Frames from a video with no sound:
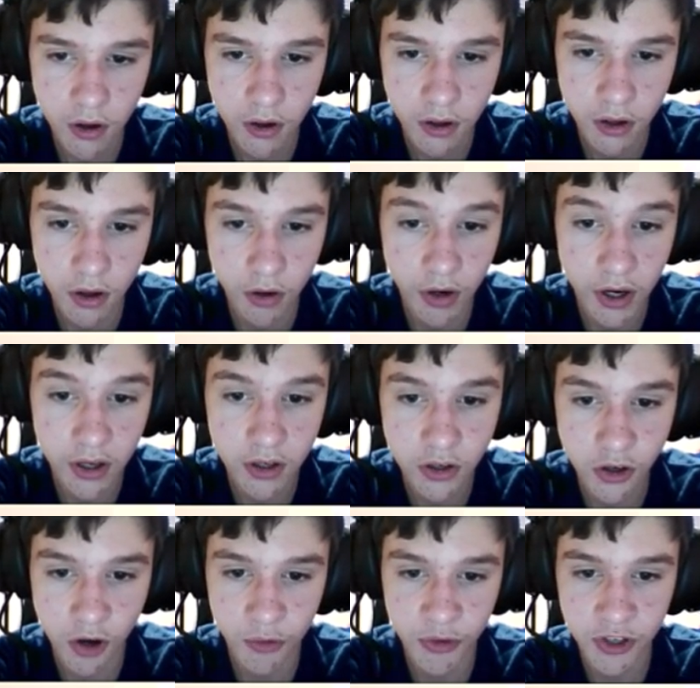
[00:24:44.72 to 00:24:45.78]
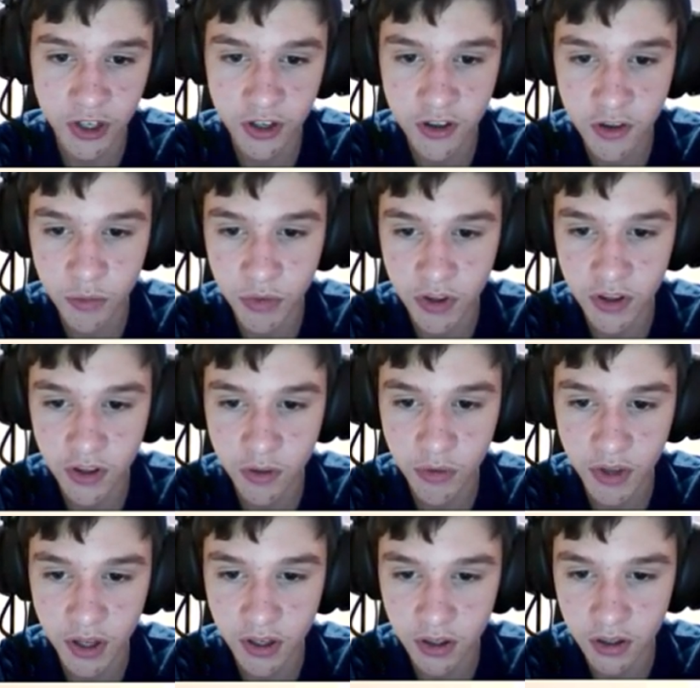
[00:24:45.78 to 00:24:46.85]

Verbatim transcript: Alright, Copernicus, please explain.